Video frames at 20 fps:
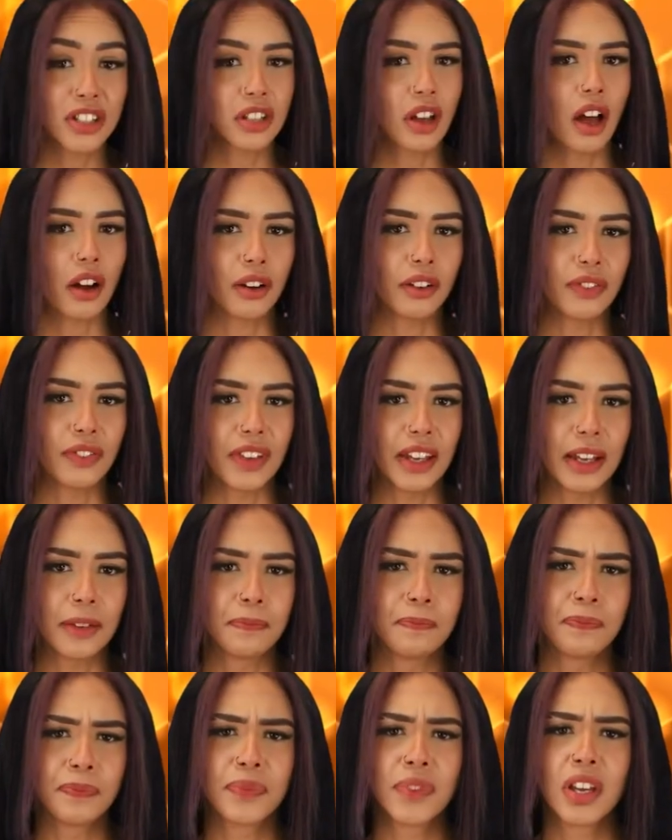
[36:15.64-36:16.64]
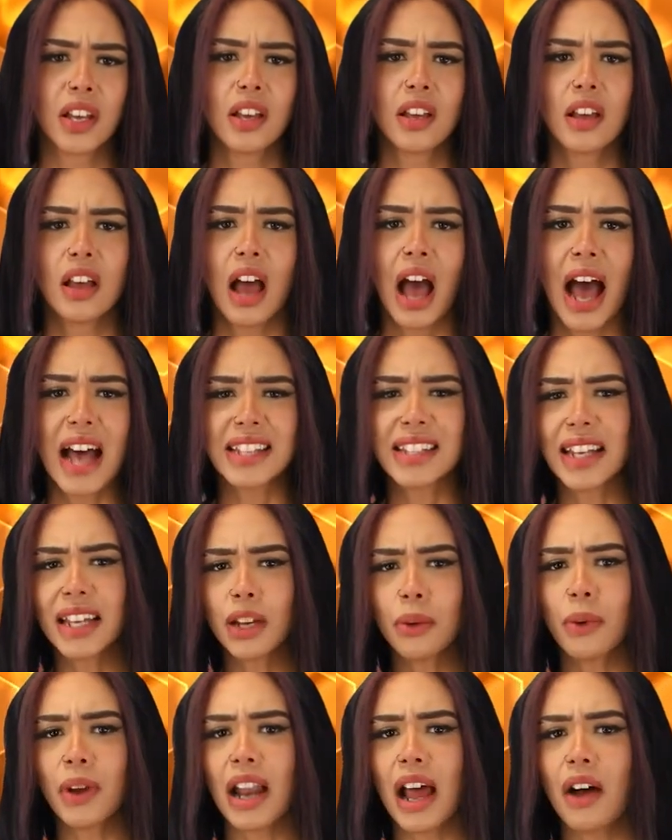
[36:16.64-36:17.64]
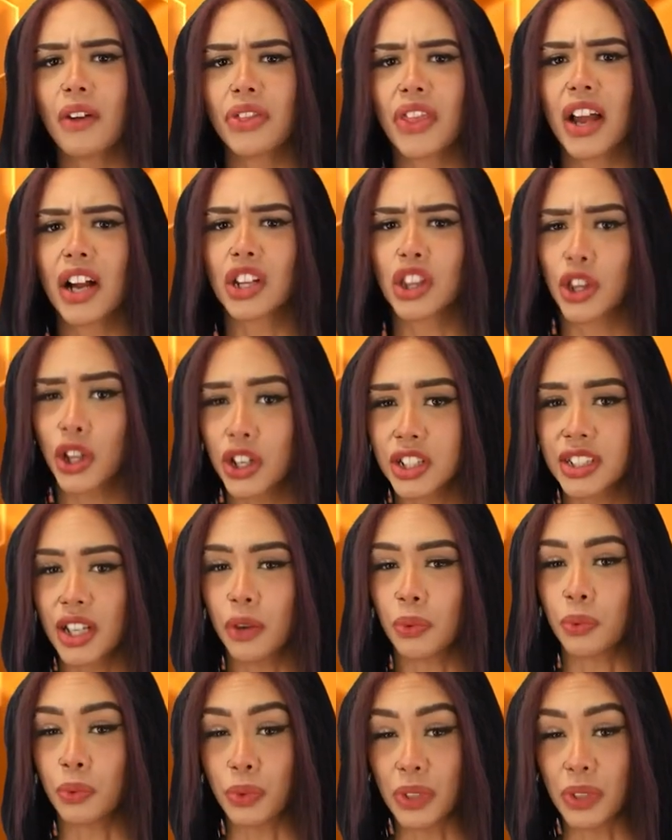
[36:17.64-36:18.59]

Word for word: photography. Has anyone out there looked at